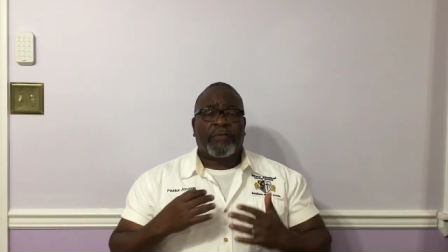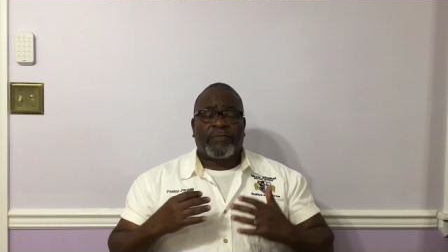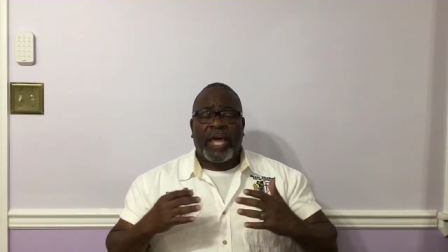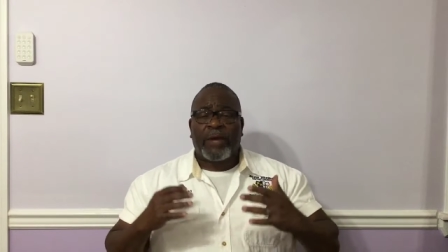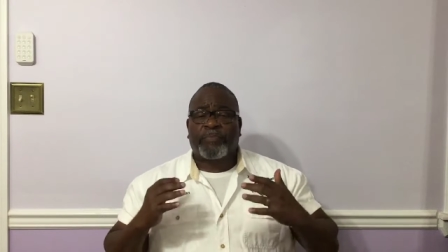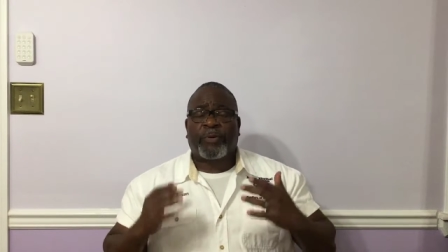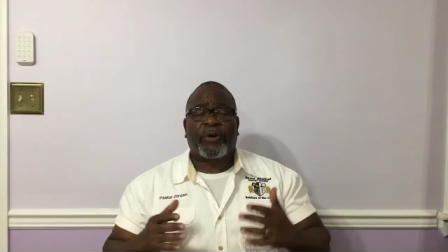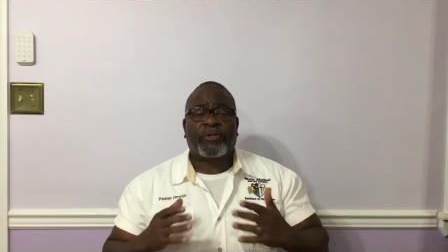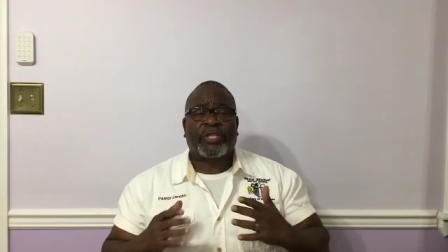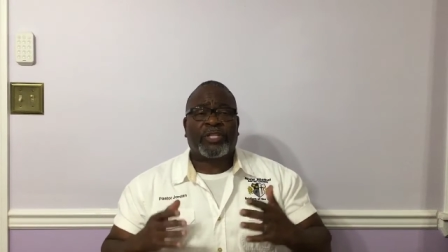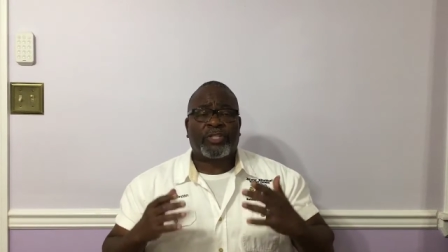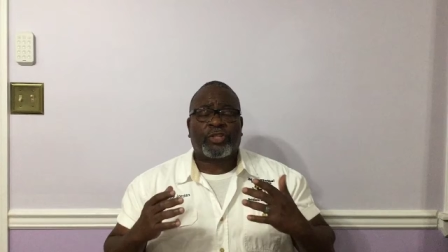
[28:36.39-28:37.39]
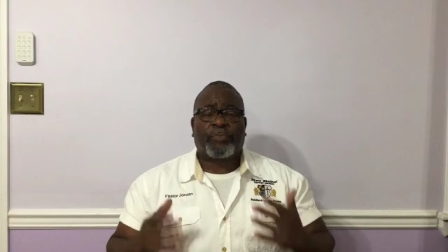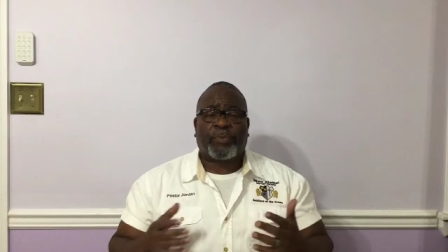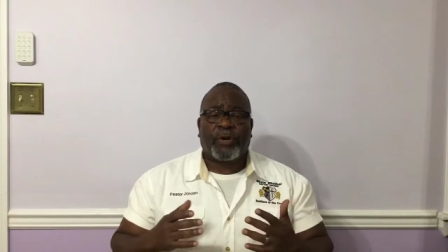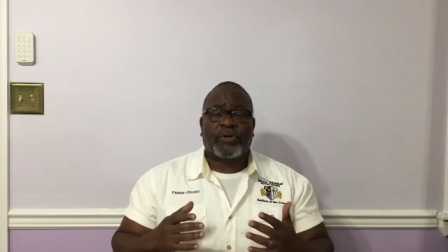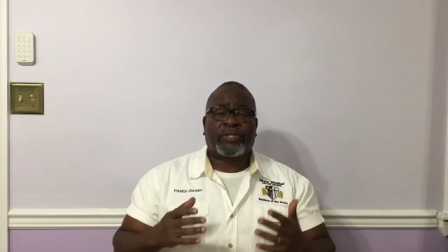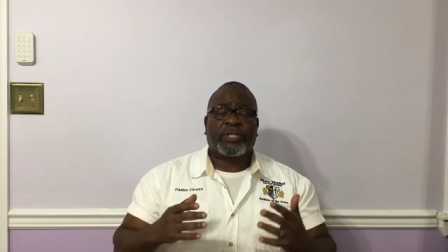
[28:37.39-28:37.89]
if that person is a
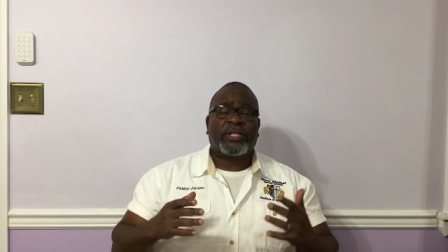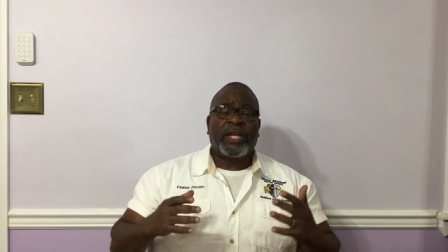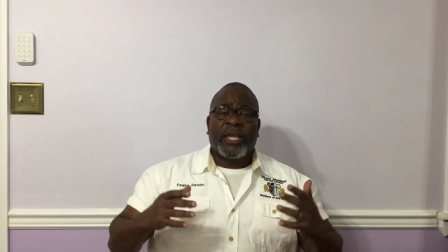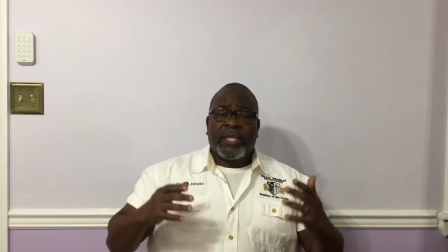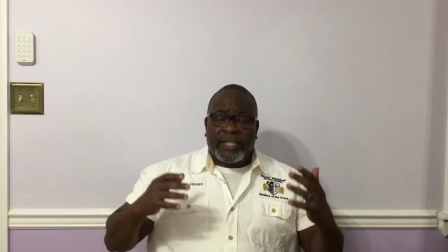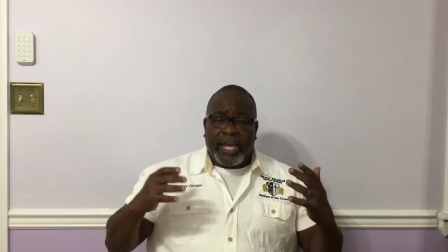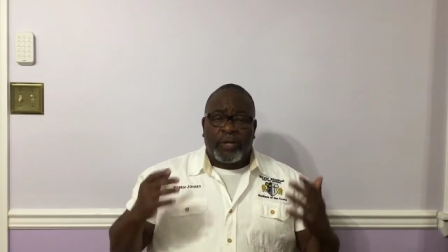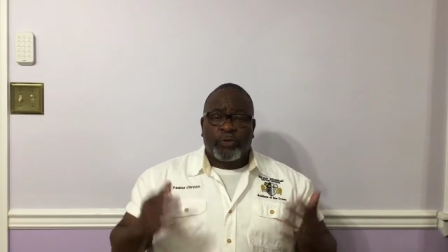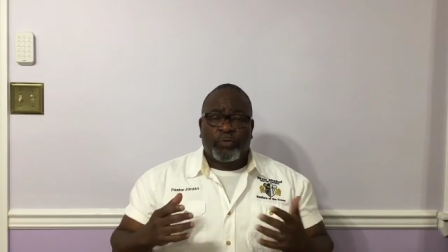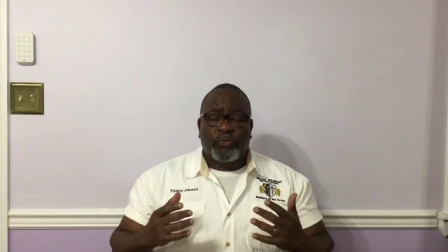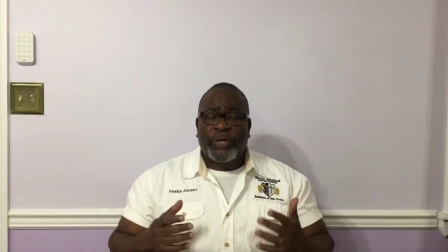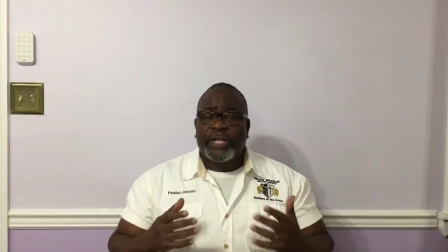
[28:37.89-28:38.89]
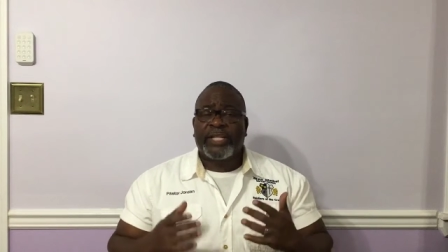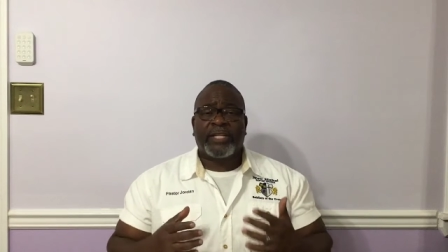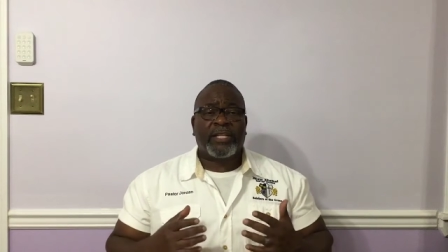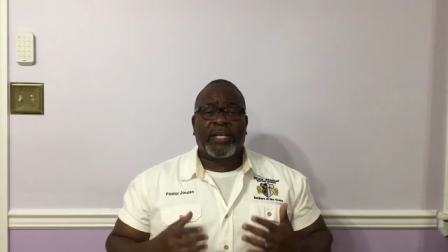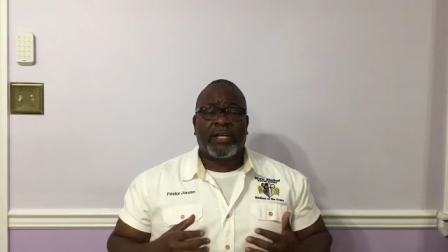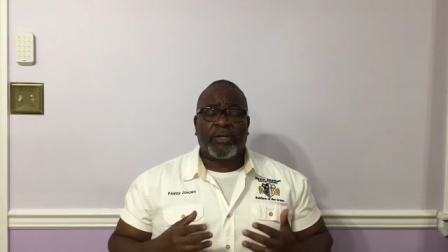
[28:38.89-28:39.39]
person that really
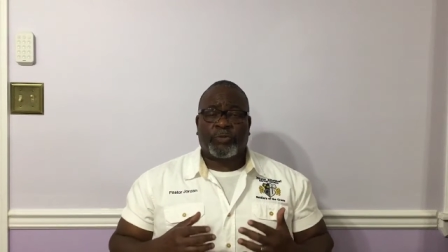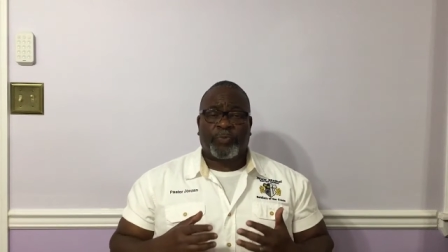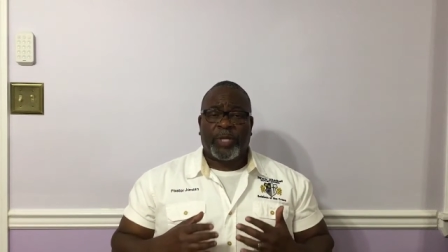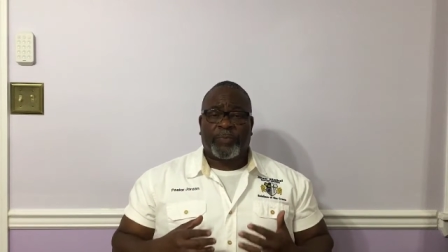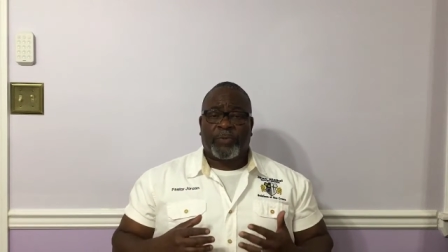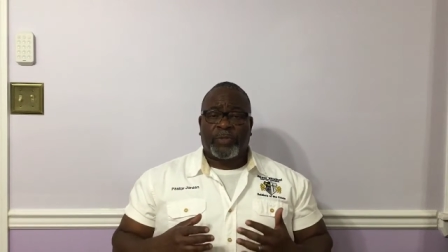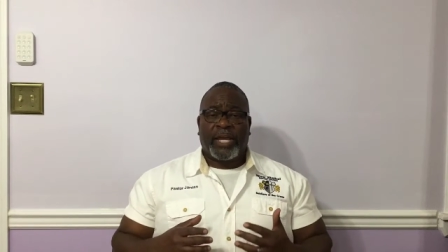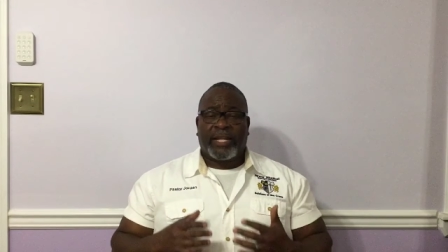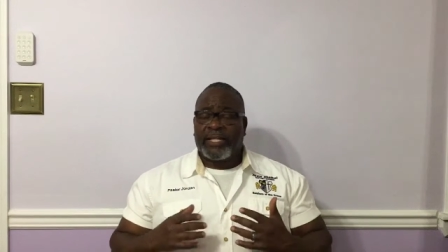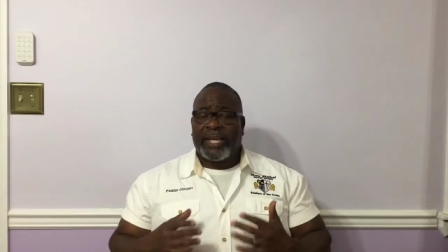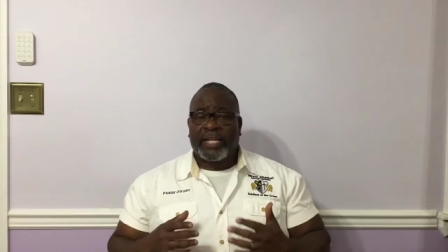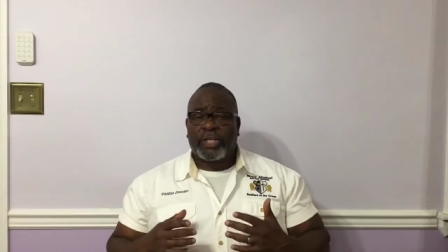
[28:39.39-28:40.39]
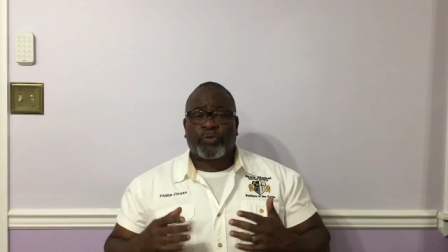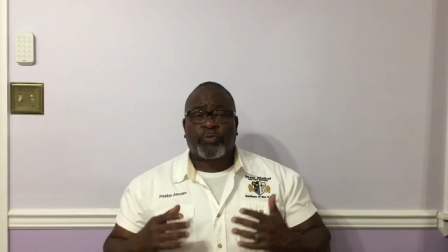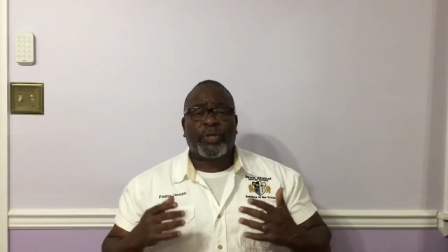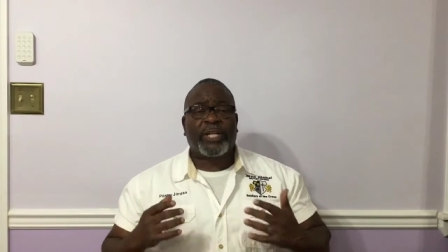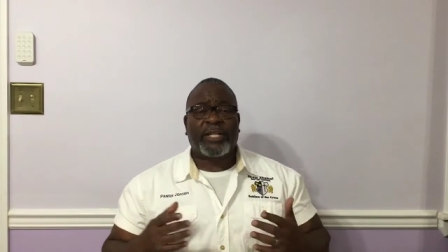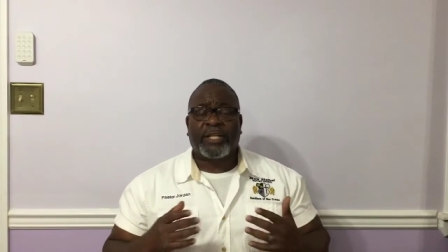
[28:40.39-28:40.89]
loves people, that, that is
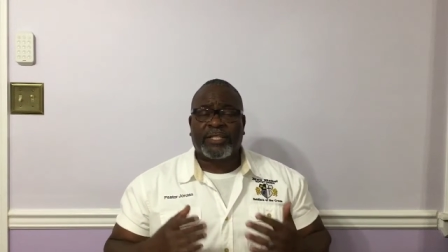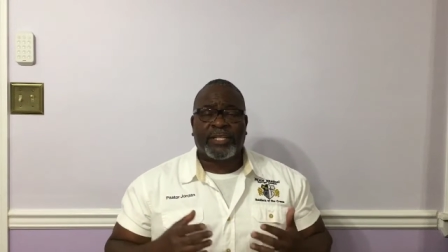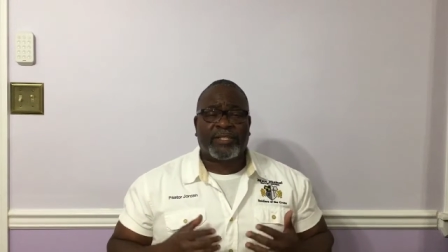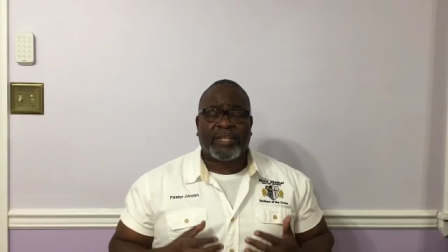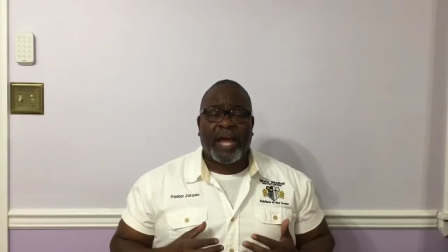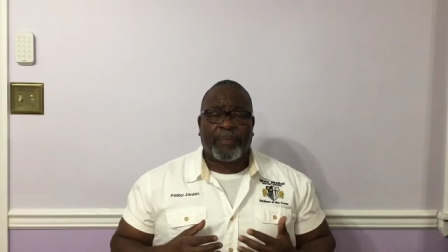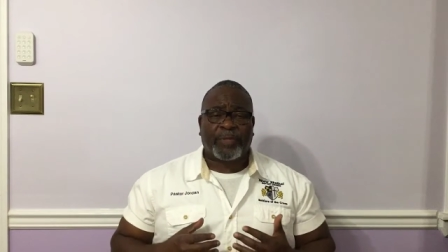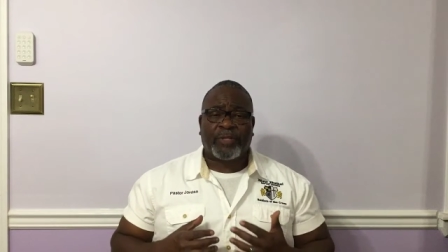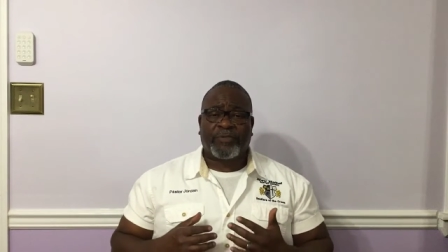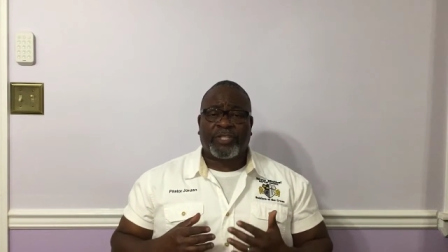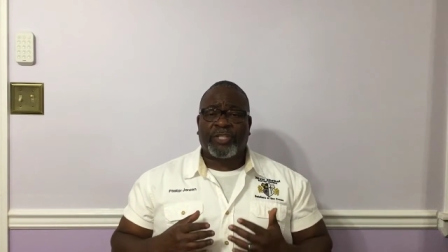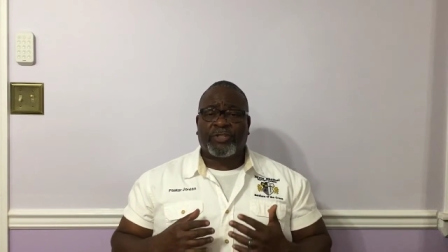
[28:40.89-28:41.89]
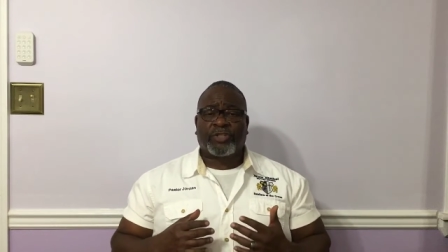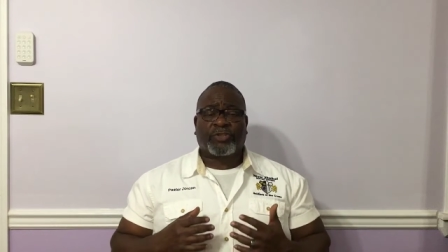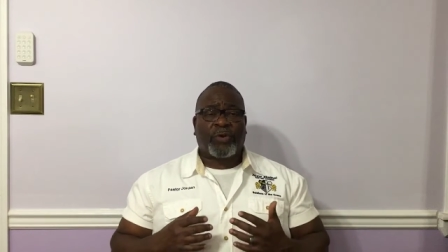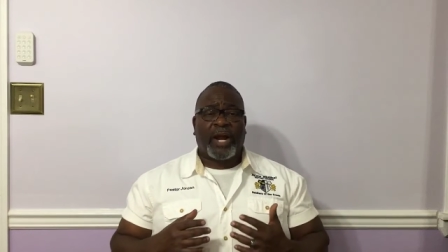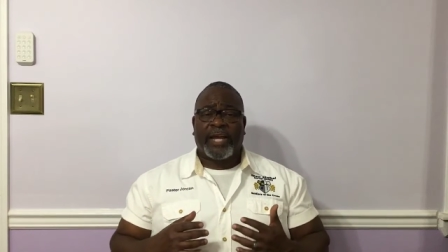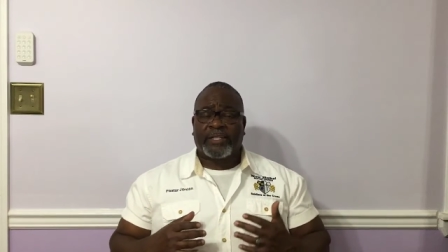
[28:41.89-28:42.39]
really a disciple of Jesus
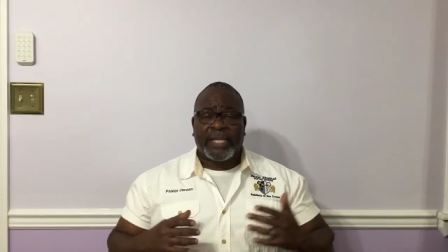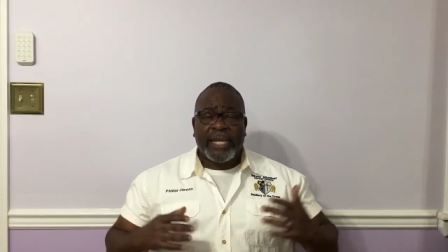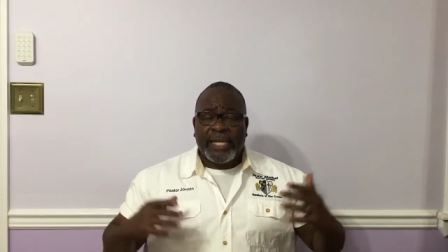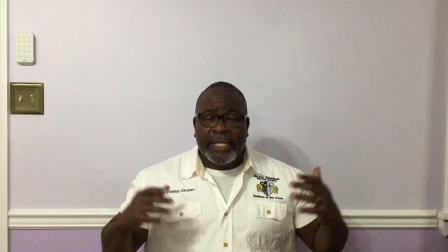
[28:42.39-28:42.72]
Christ,